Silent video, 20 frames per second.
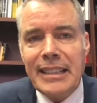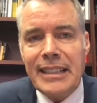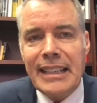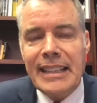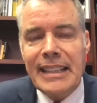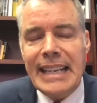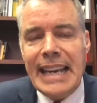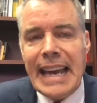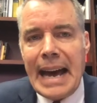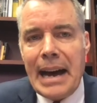in
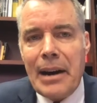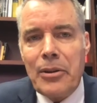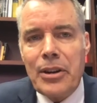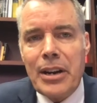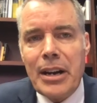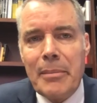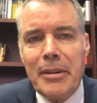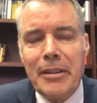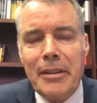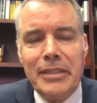the
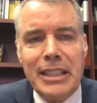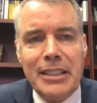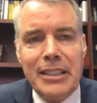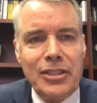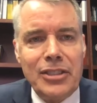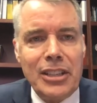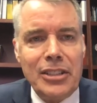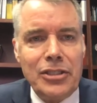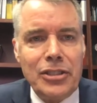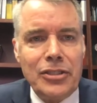outcome of
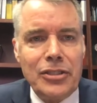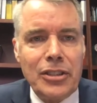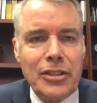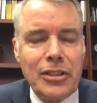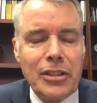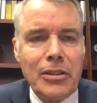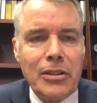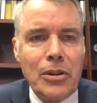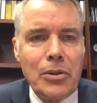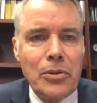decisions at the
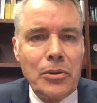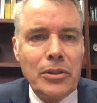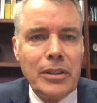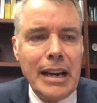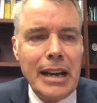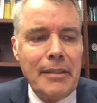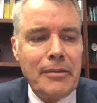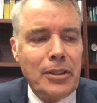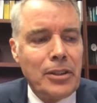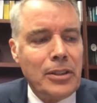local
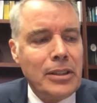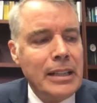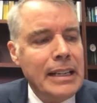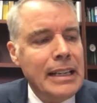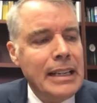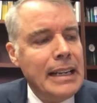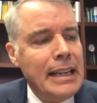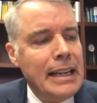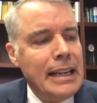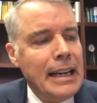level,
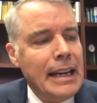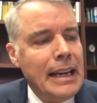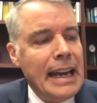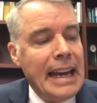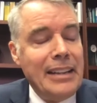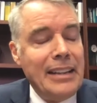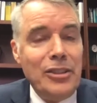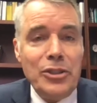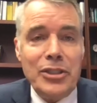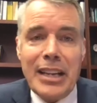
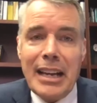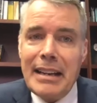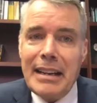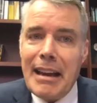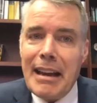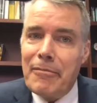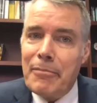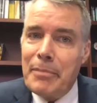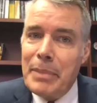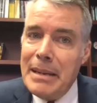and you tend to
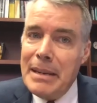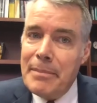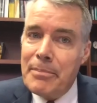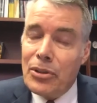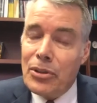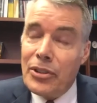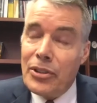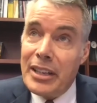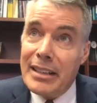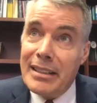have
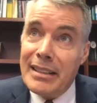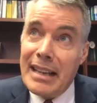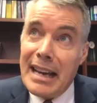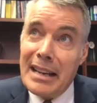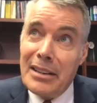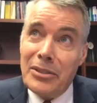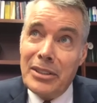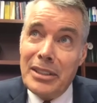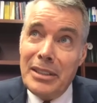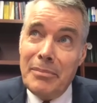people that not
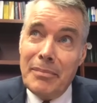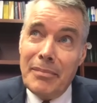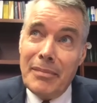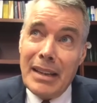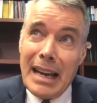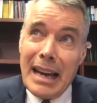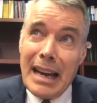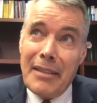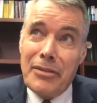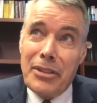only
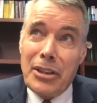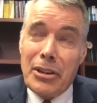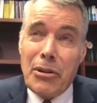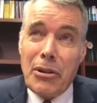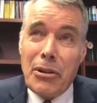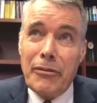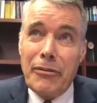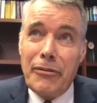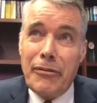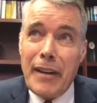have their
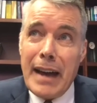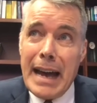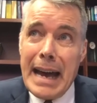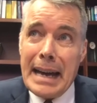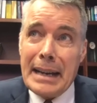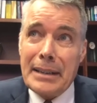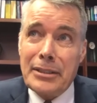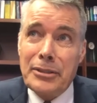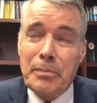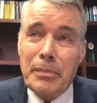own
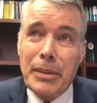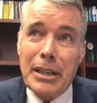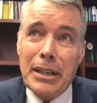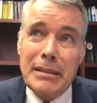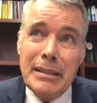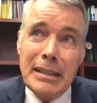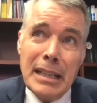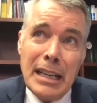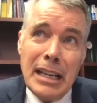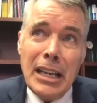facts, but
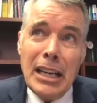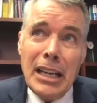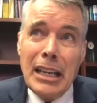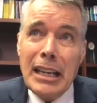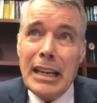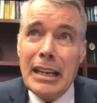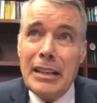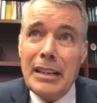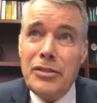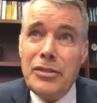
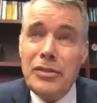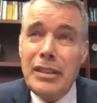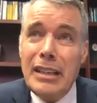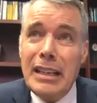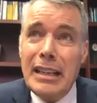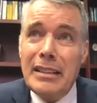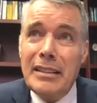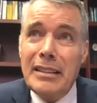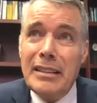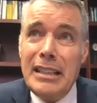can
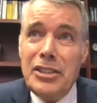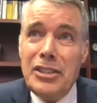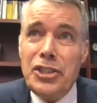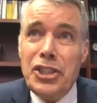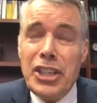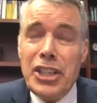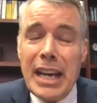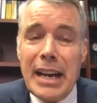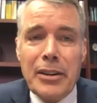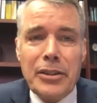at least
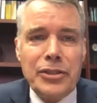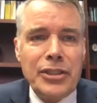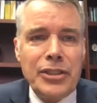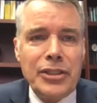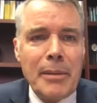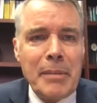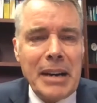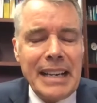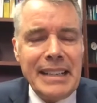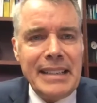share
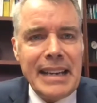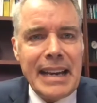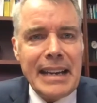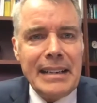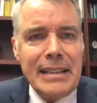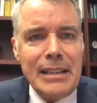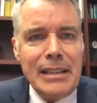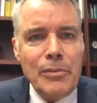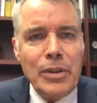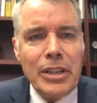some
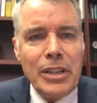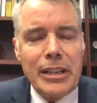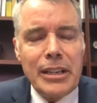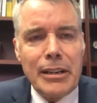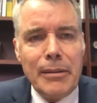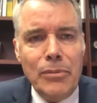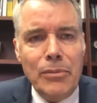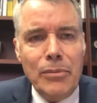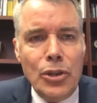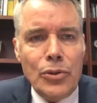identity with a
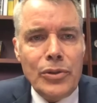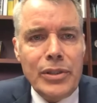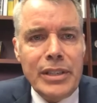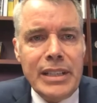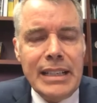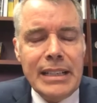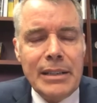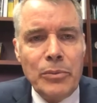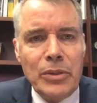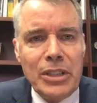
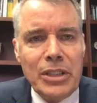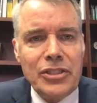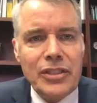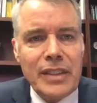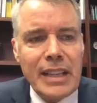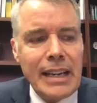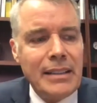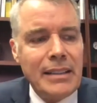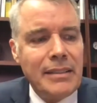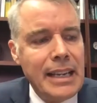community in which
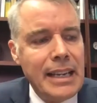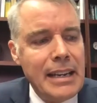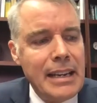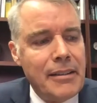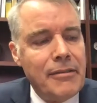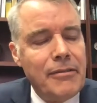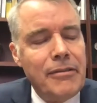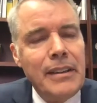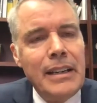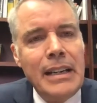they
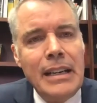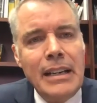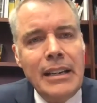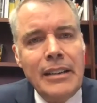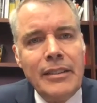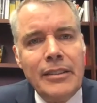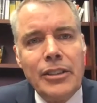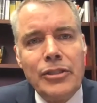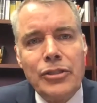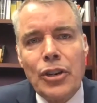live,
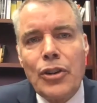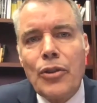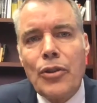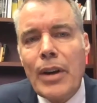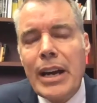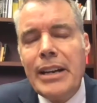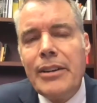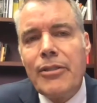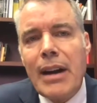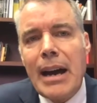there's a
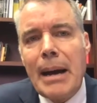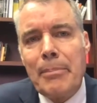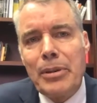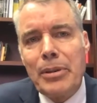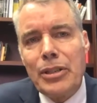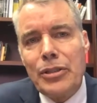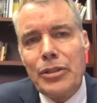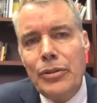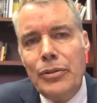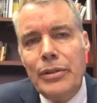greater
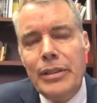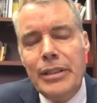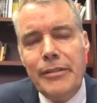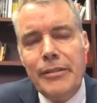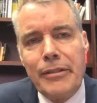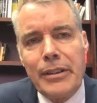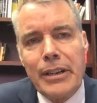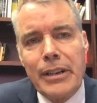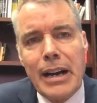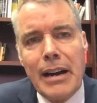opportunity
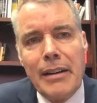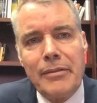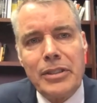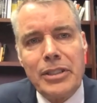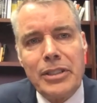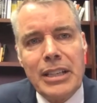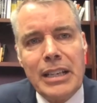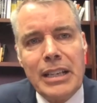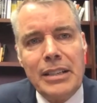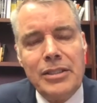for
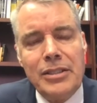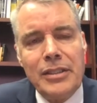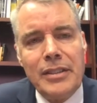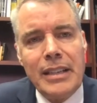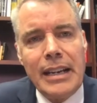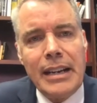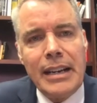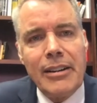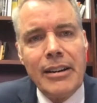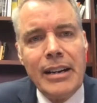conversation
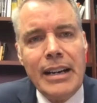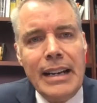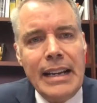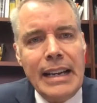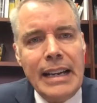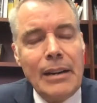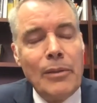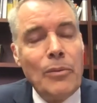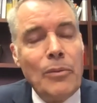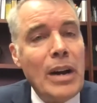there
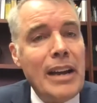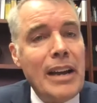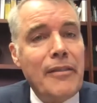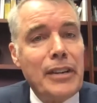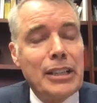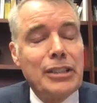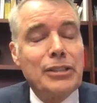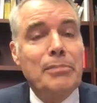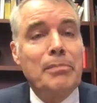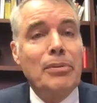and a way of
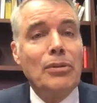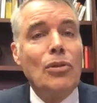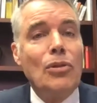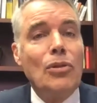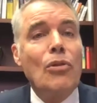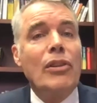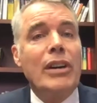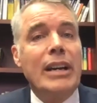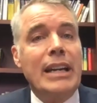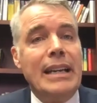
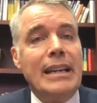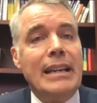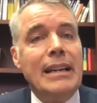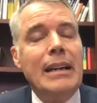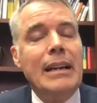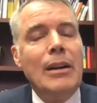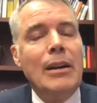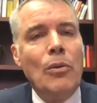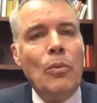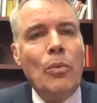exploring
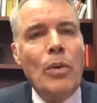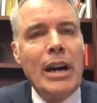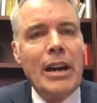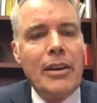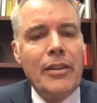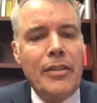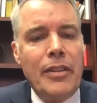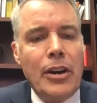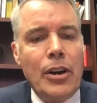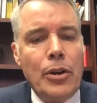where
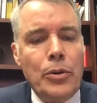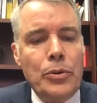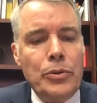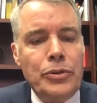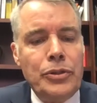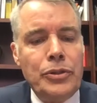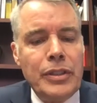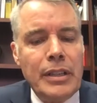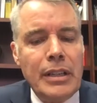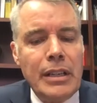
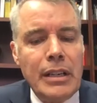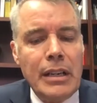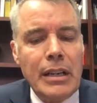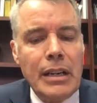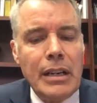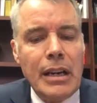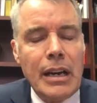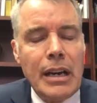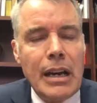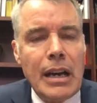those
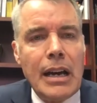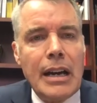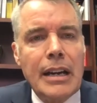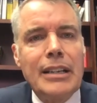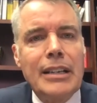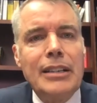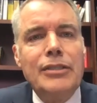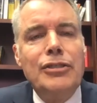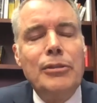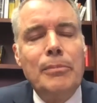uh,
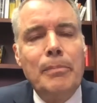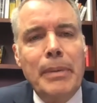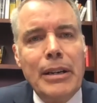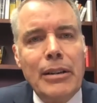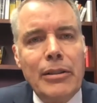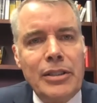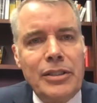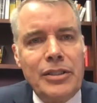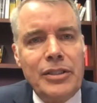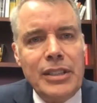
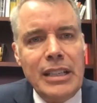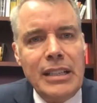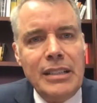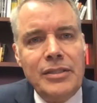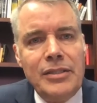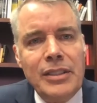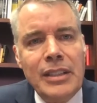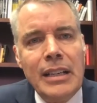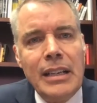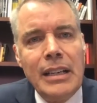
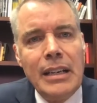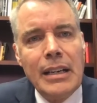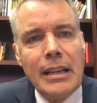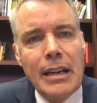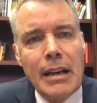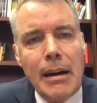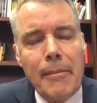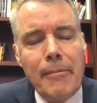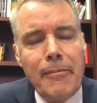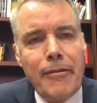conspiracies
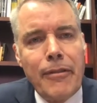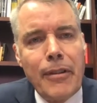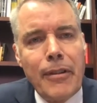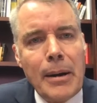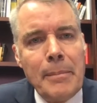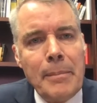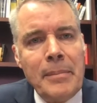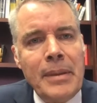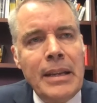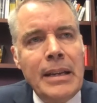come
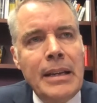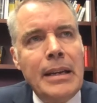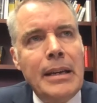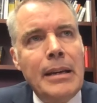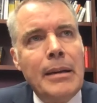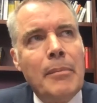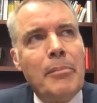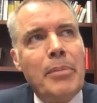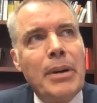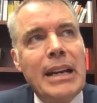from.
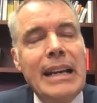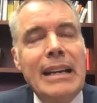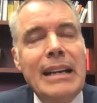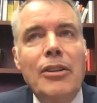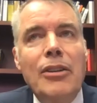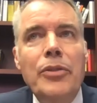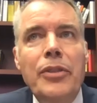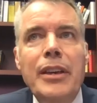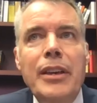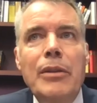But I
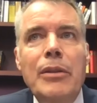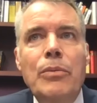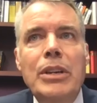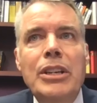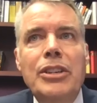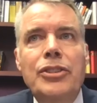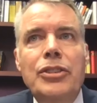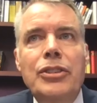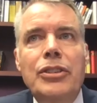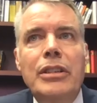don't think we
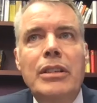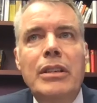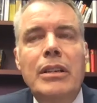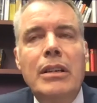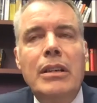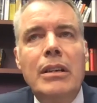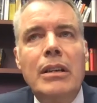should...